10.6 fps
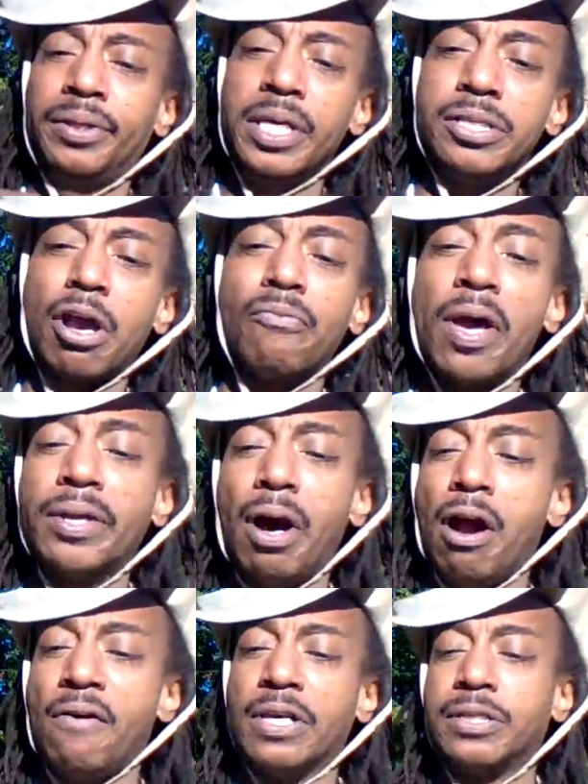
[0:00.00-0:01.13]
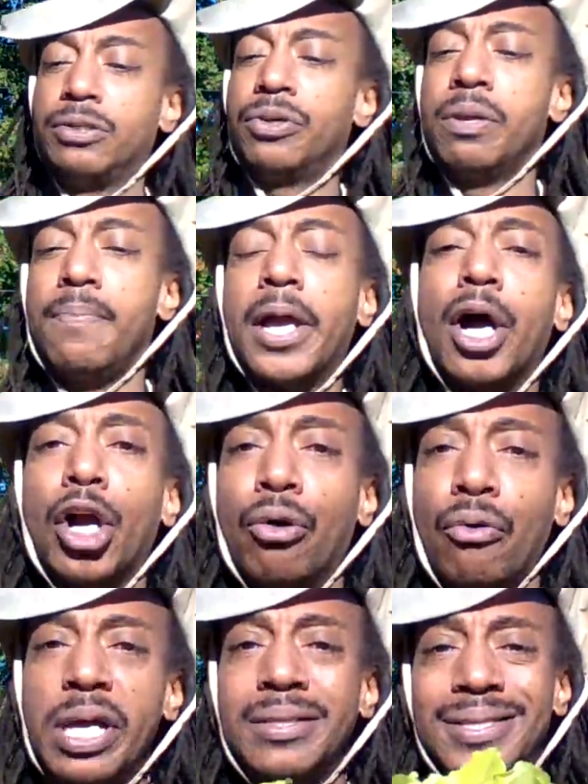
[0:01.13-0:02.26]
these are ready to harvest. You can make a
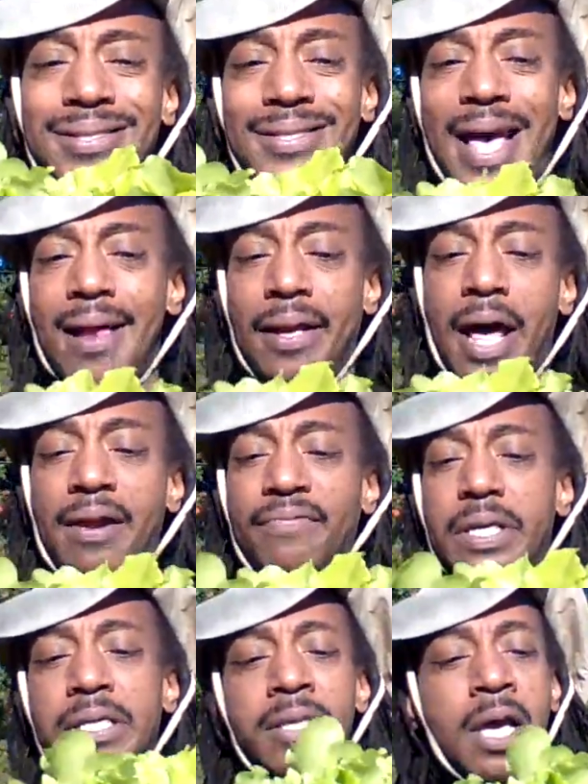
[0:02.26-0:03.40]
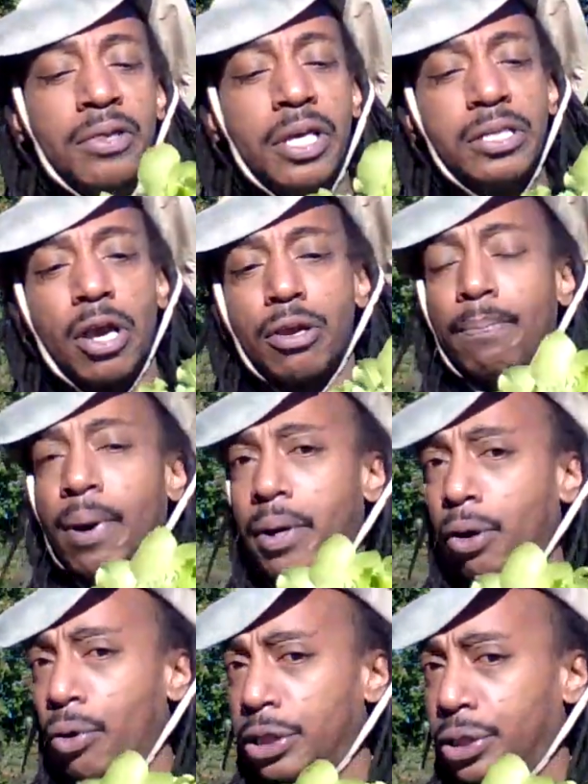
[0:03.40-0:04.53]
great salad out of these. These are your butter
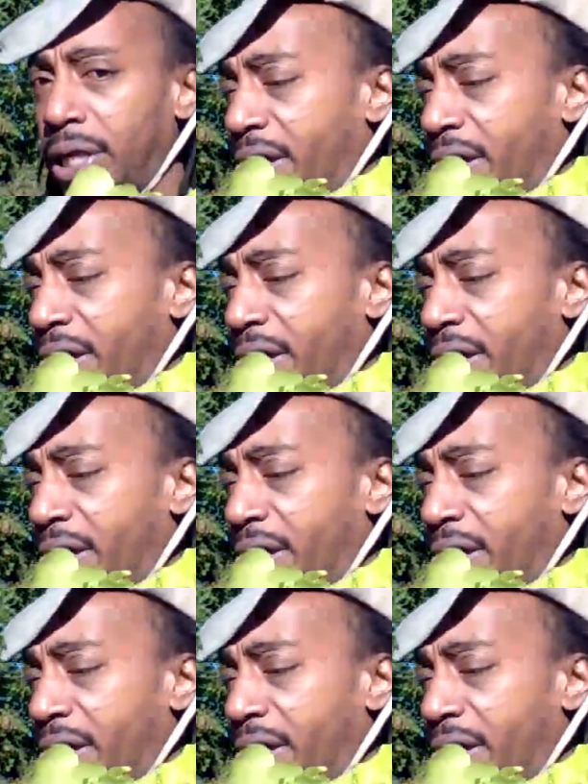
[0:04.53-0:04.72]
crunch